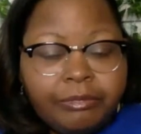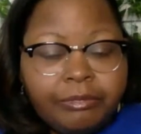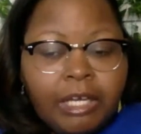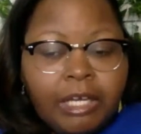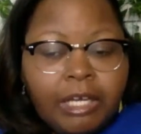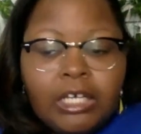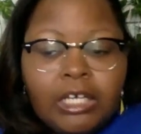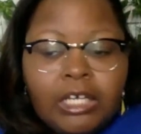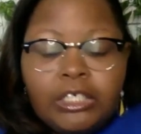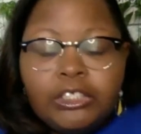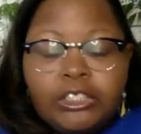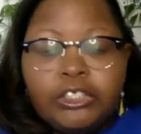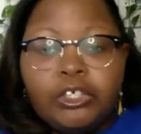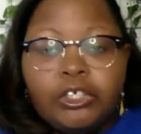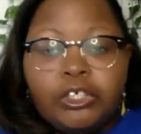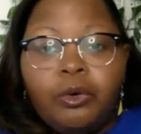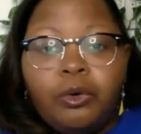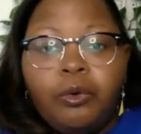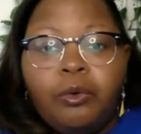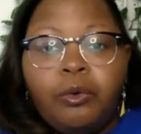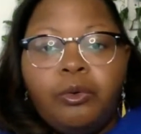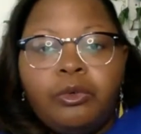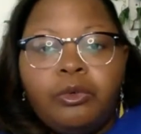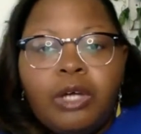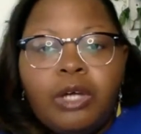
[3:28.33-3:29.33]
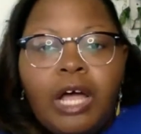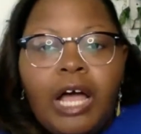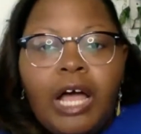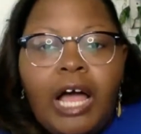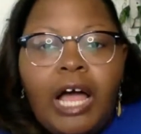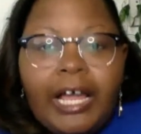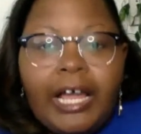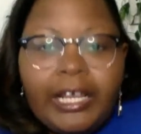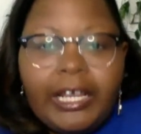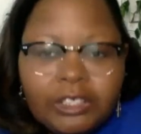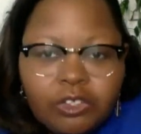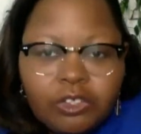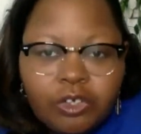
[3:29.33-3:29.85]
So I
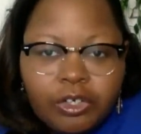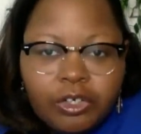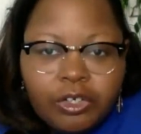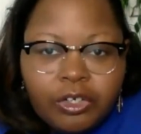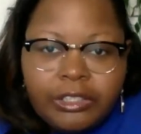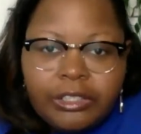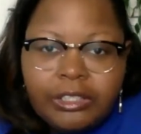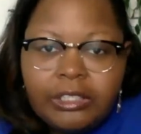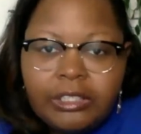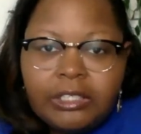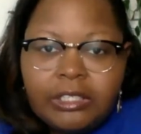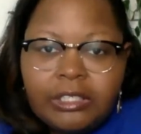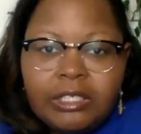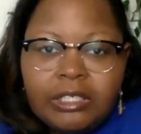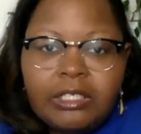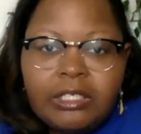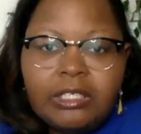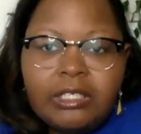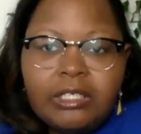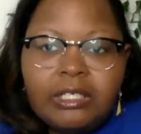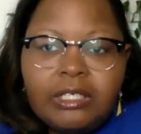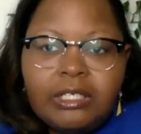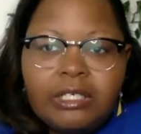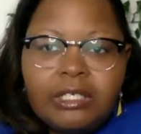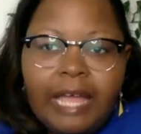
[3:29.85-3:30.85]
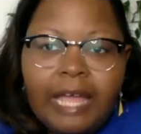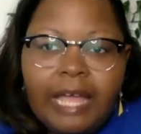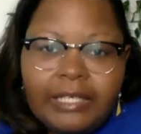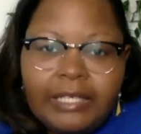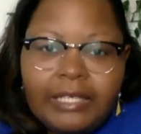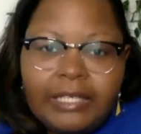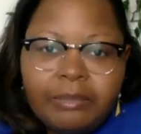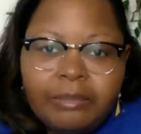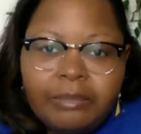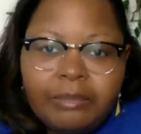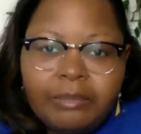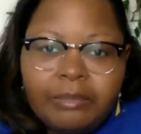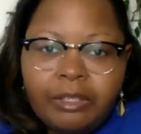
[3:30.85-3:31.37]
started this last
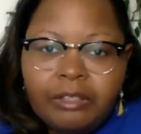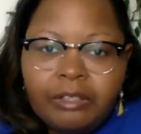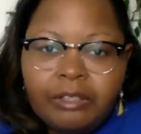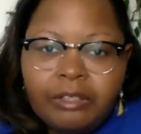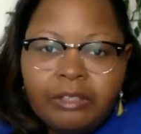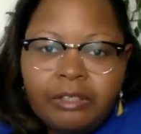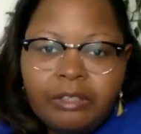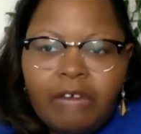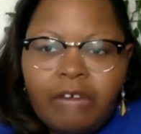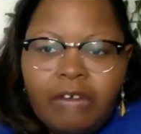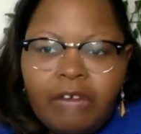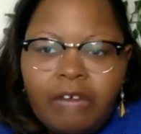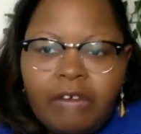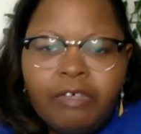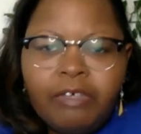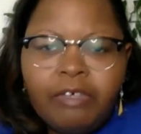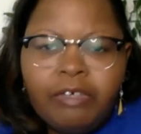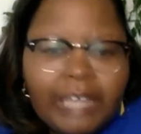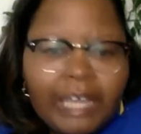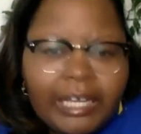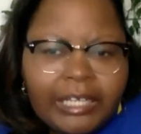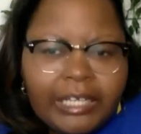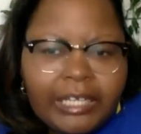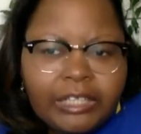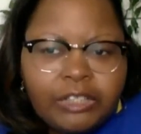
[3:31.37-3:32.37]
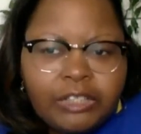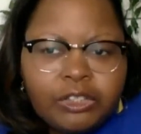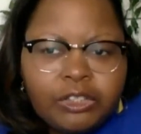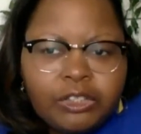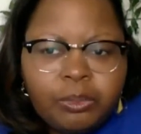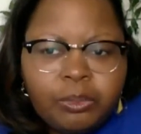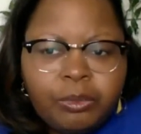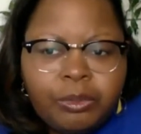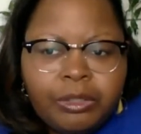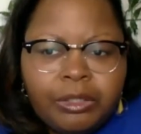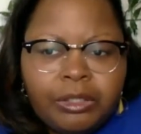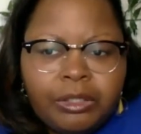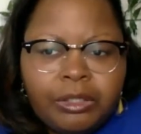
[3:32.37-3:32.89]
month, really got into
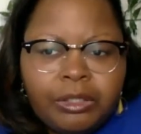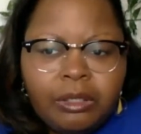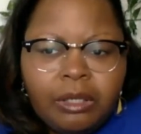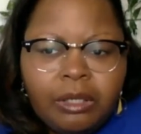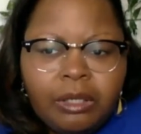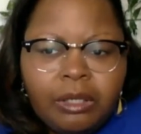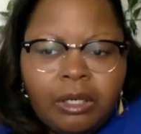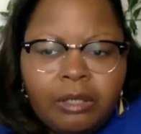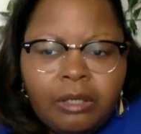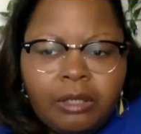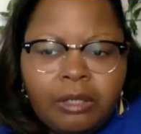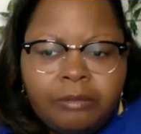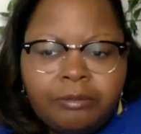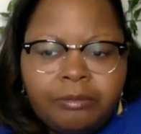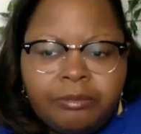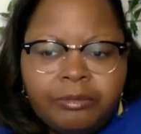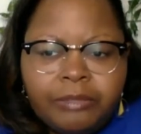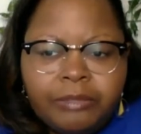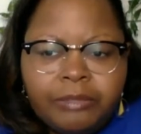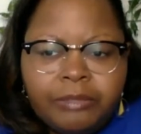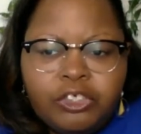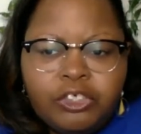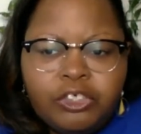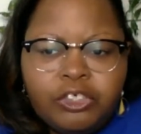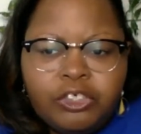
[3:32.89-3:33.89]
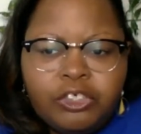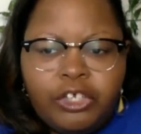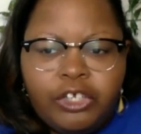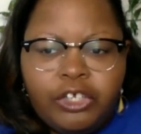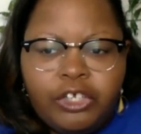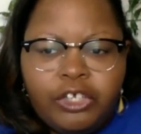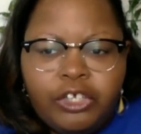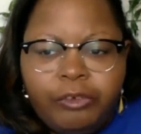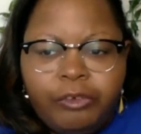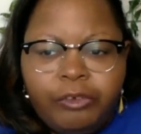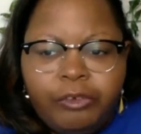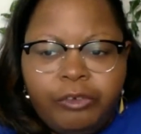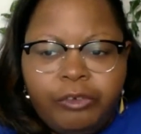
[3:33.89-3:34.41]
it in
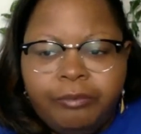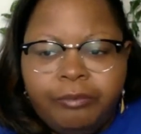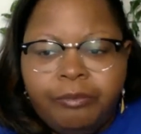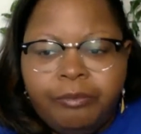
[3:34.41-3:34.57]
January.